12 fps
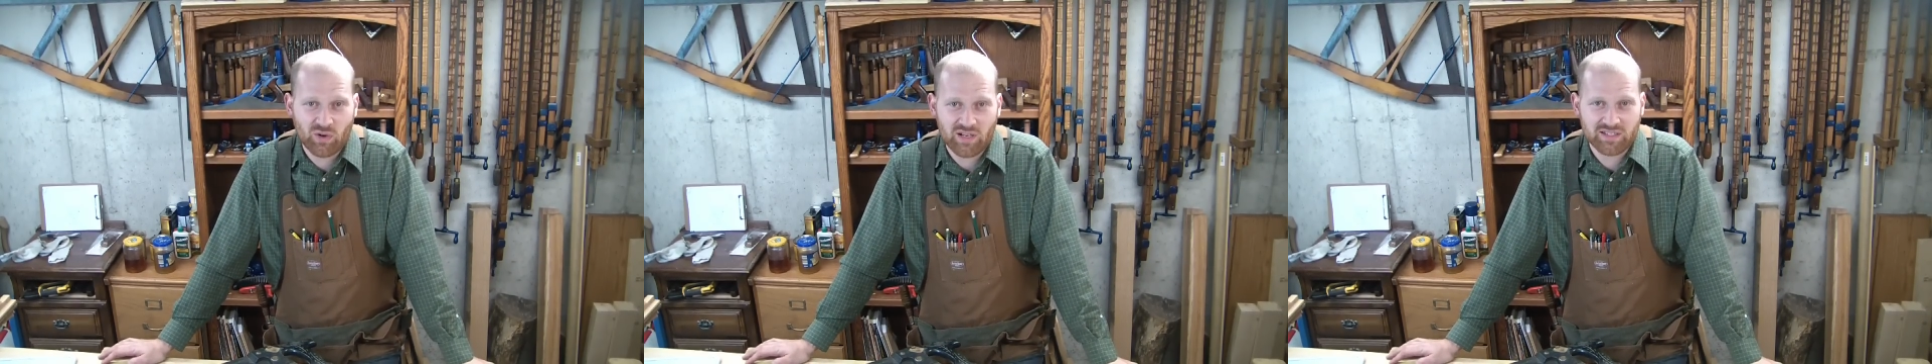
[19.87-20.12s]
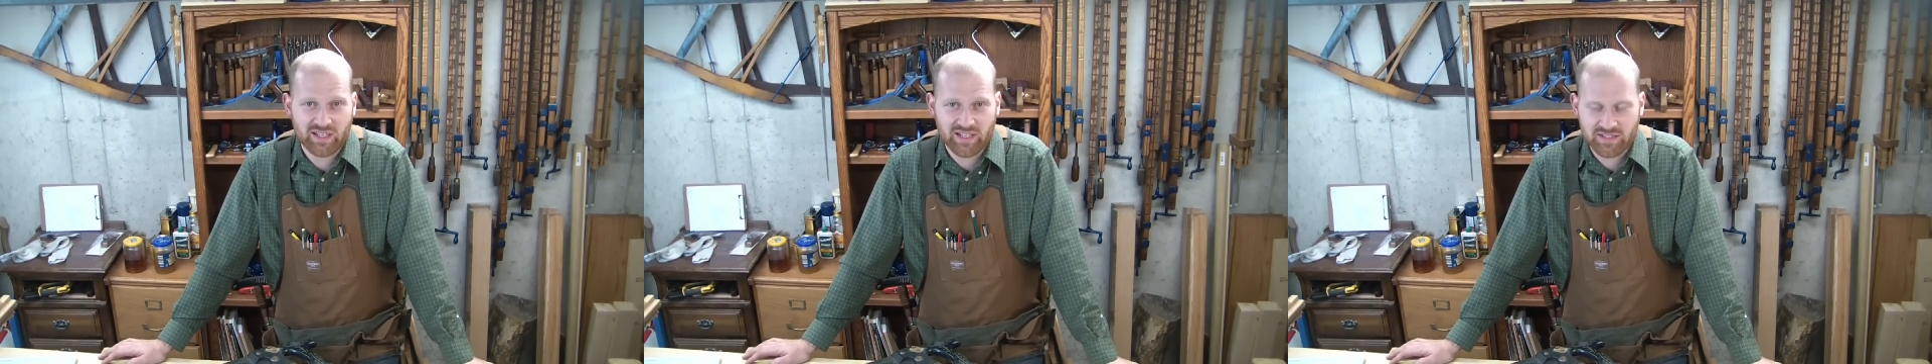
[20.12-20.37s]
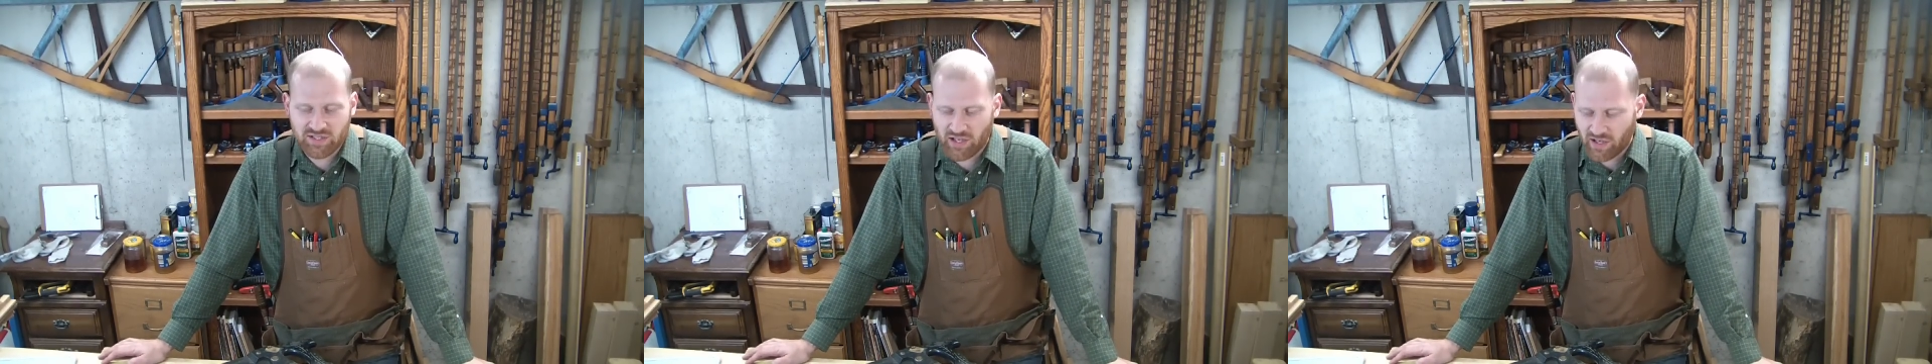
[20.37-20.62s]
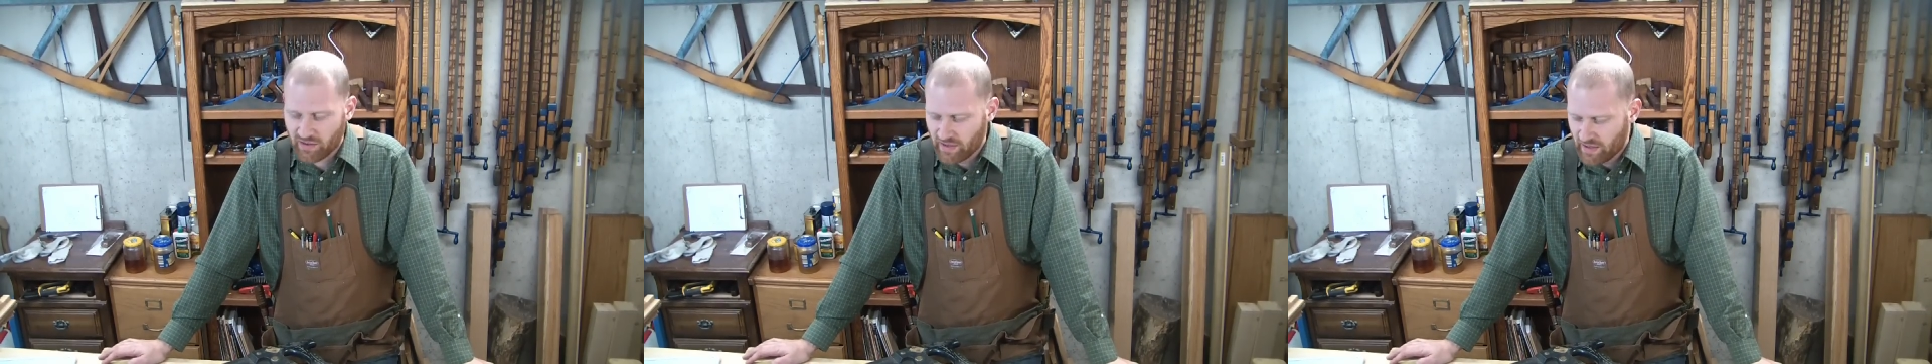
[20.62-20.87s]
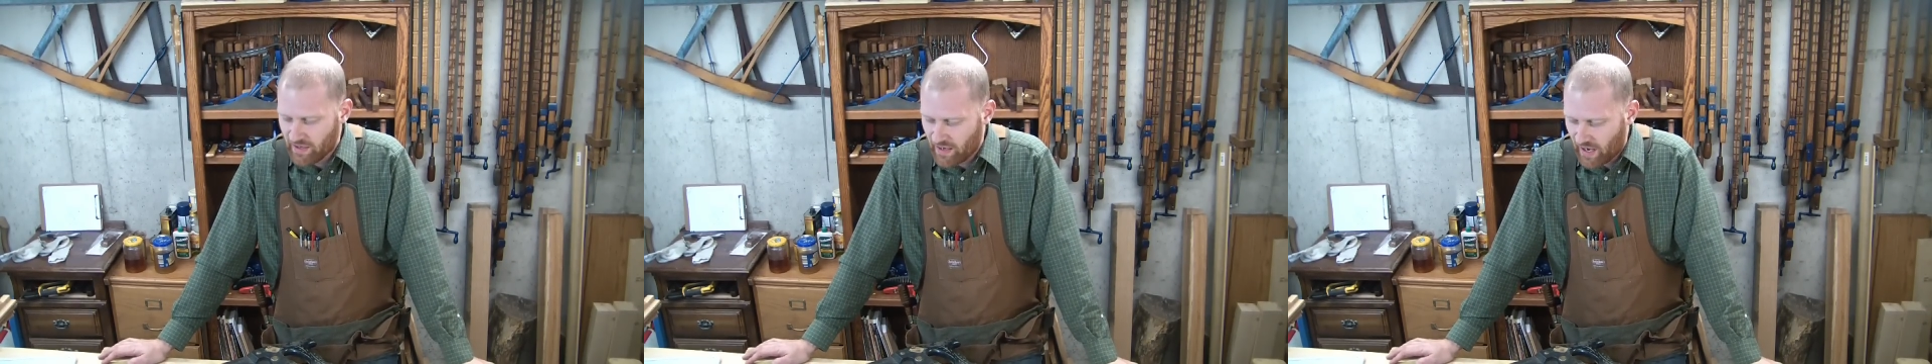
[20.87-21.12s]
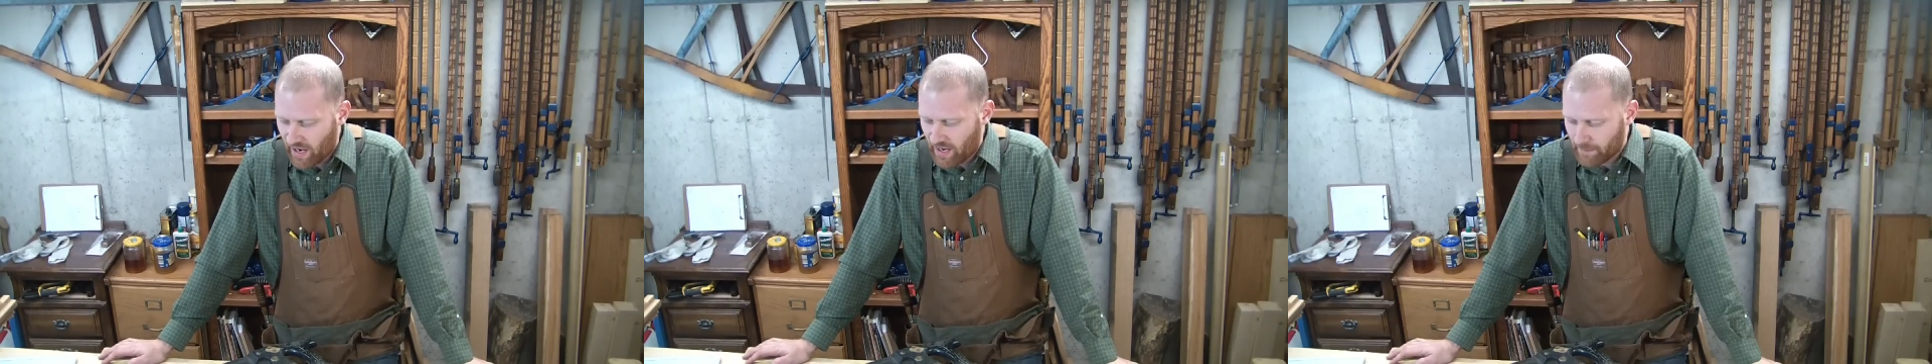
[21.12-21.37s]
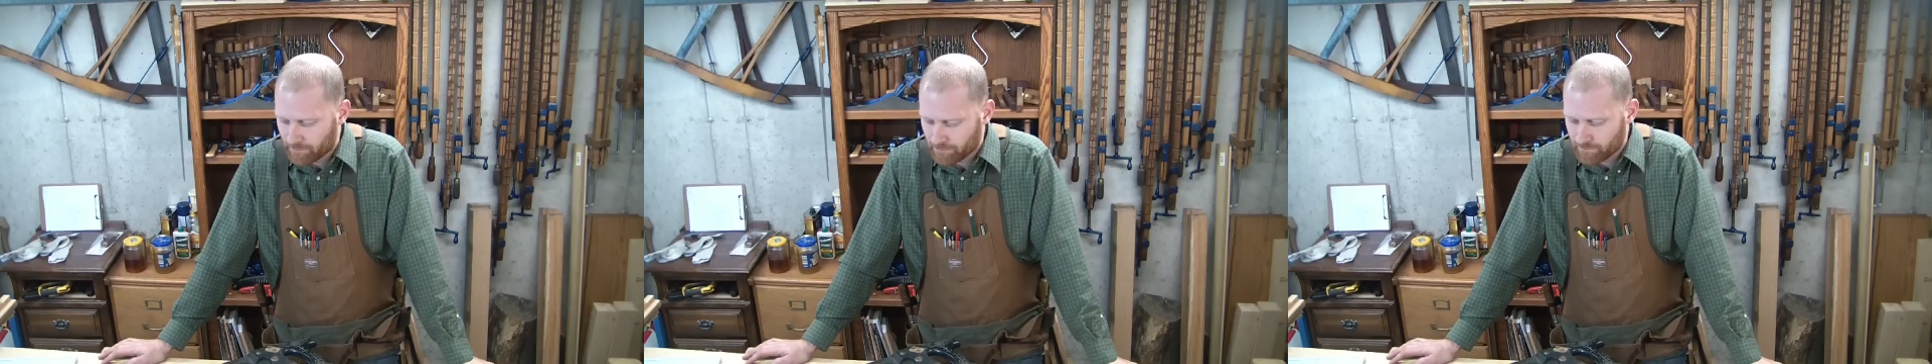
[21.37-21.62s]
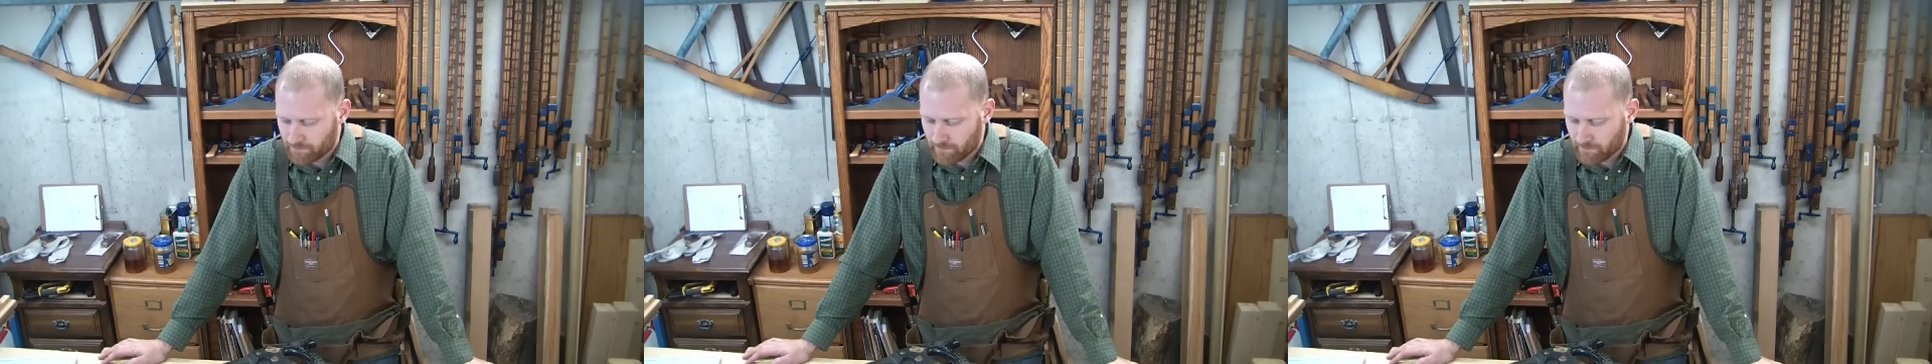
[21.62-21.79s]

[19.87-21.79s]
crosscut saw? And